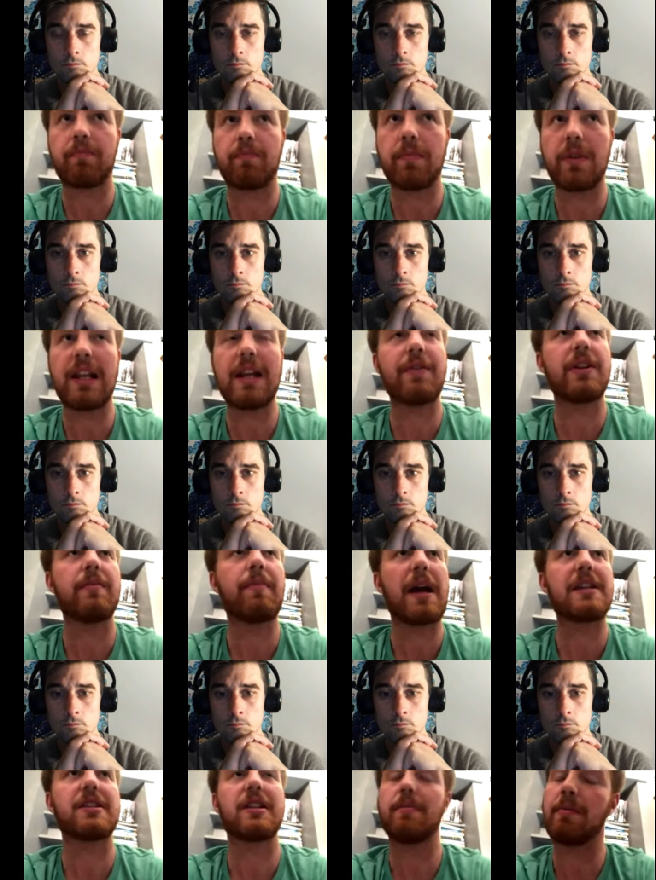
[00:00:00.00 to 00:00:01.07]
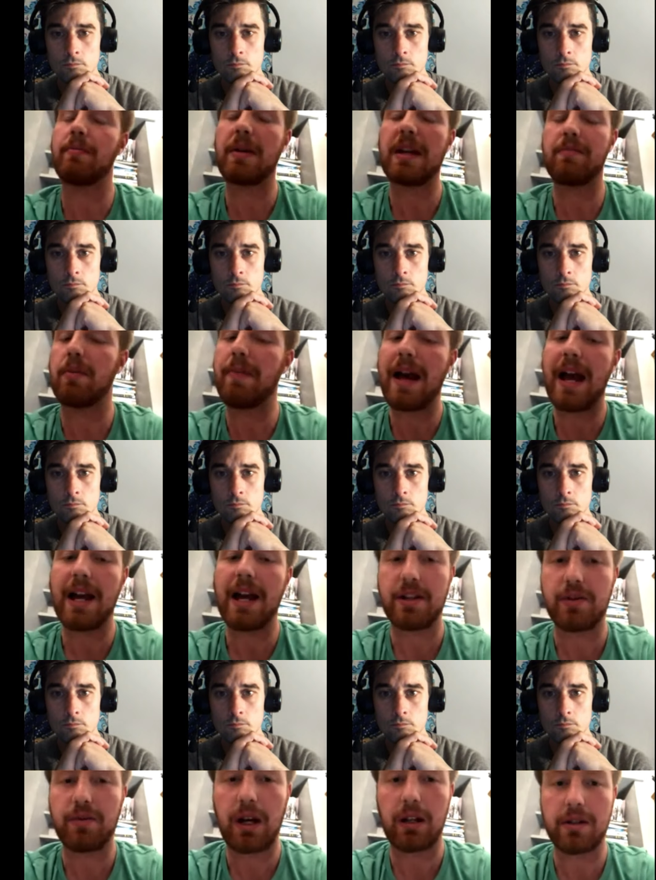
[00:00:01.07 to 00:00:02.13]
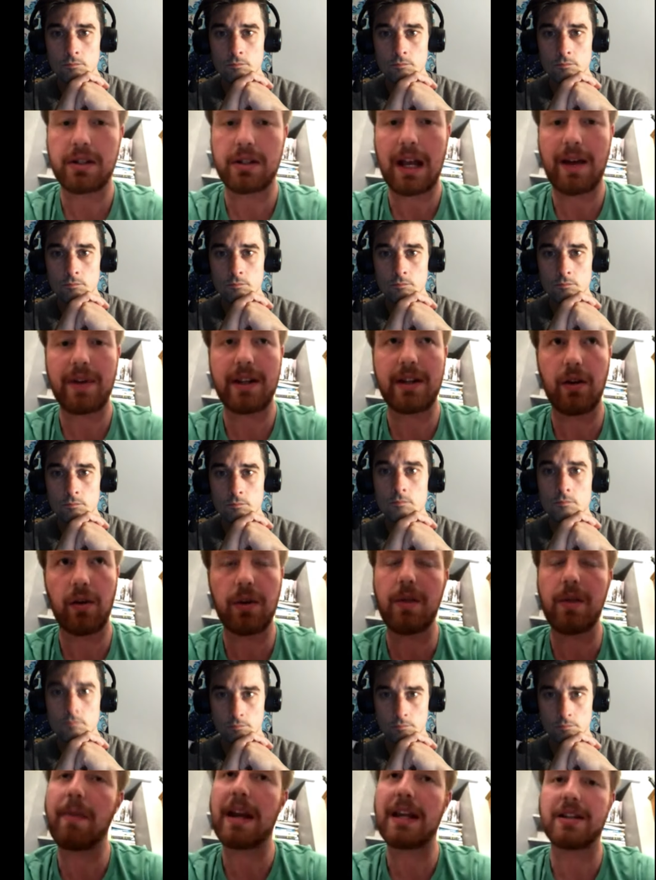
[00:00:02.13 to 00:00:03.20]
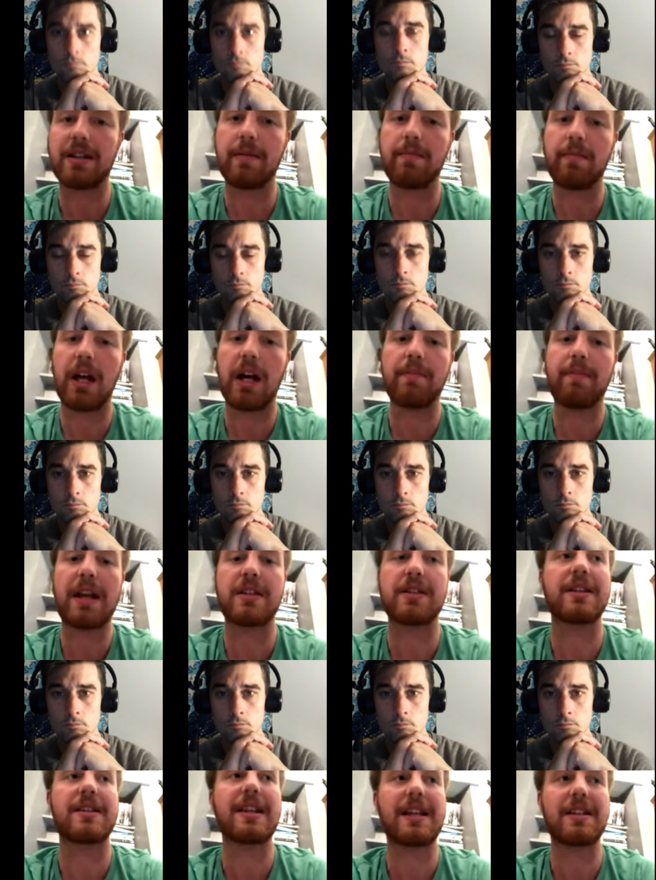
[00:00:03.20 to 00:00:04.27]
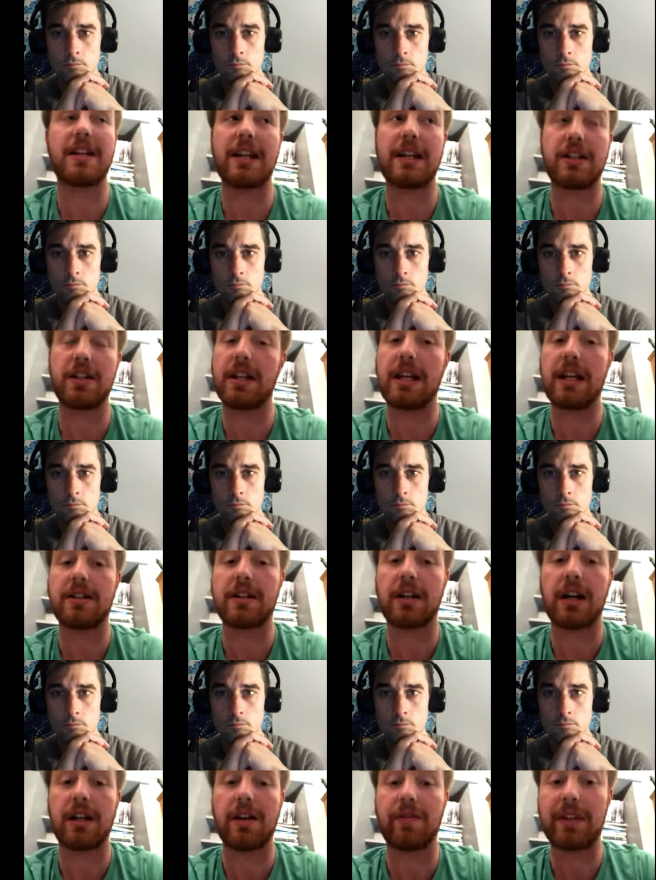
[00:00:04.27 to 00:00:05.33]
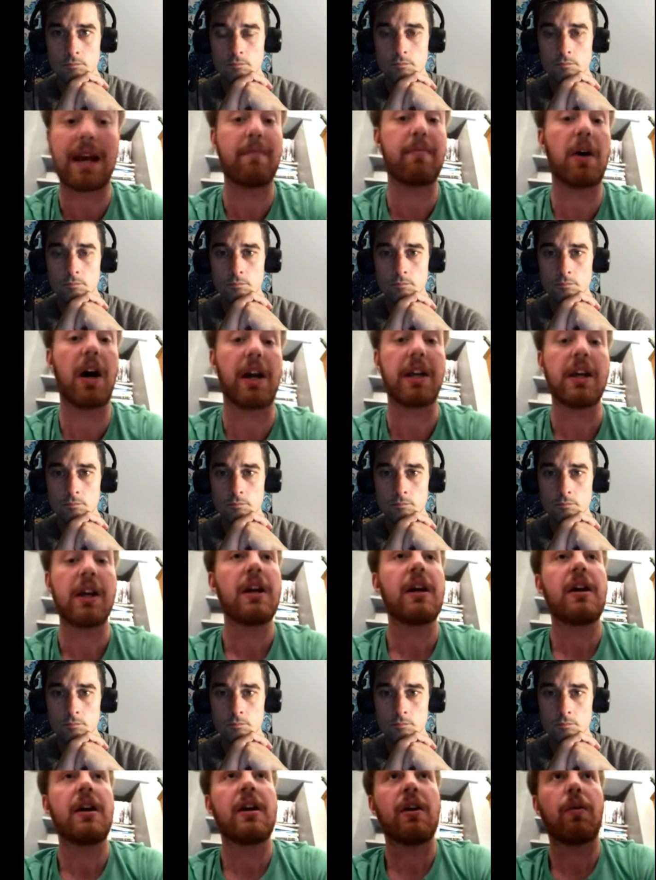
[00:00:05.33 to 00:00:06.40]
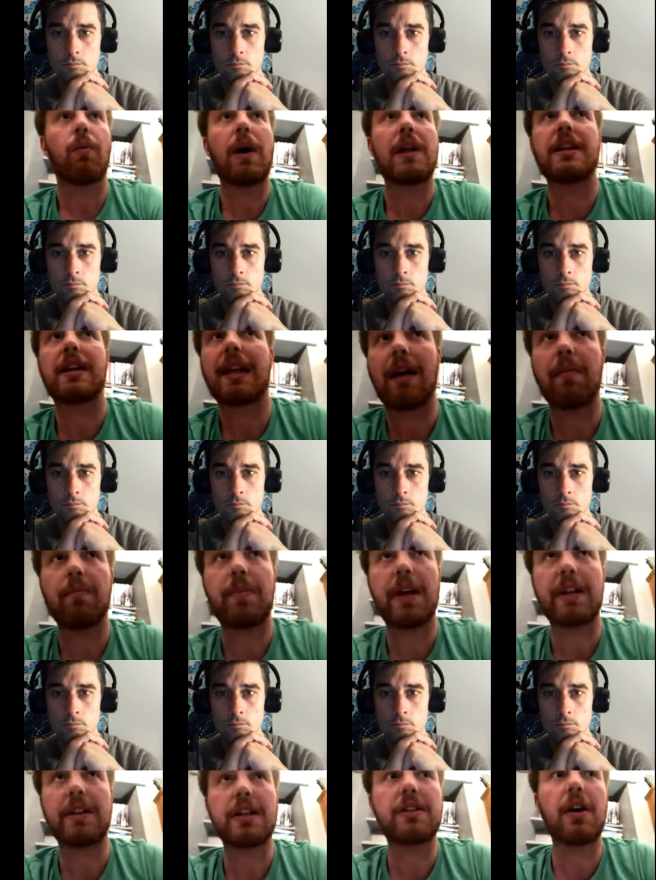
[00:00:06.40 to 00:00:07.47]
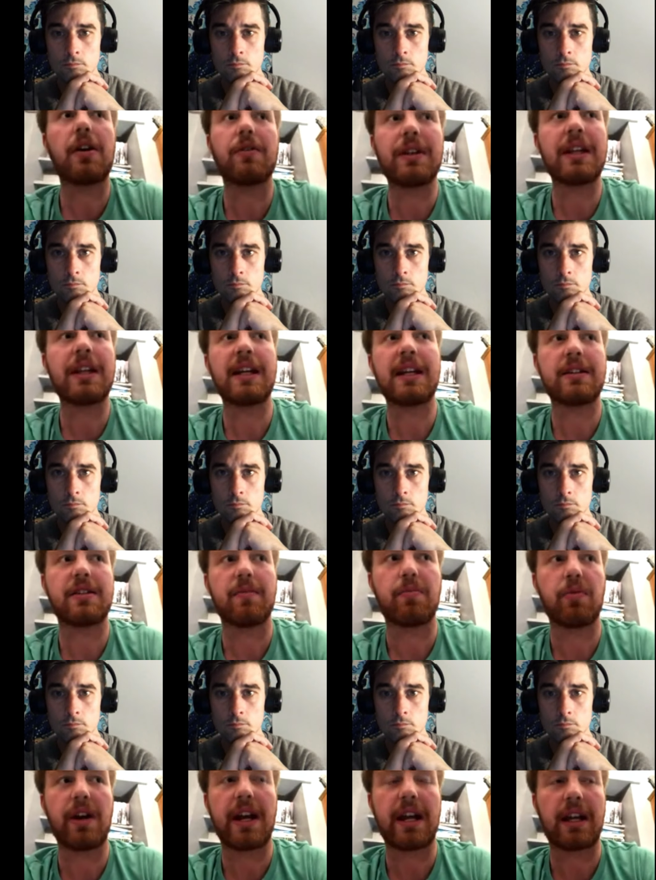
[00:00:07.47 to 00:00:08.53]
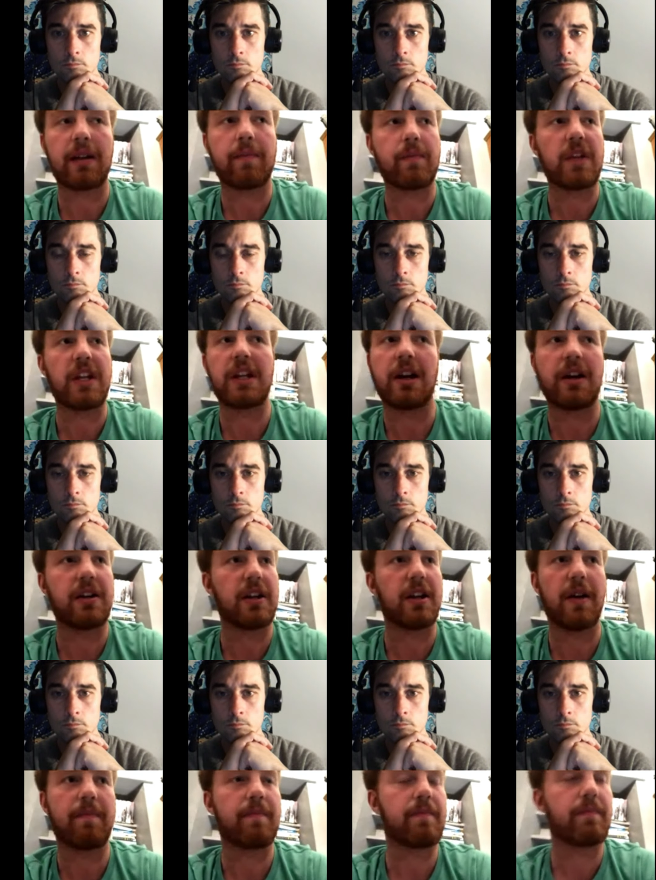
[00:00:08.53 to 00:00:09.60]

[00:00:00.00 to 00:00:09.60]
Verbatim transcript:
Speaker 1: living basically, but being prepared as well. Just having all the basic uh, base necessities you need to kind of get by. When you're camping, you don't need to bring you know your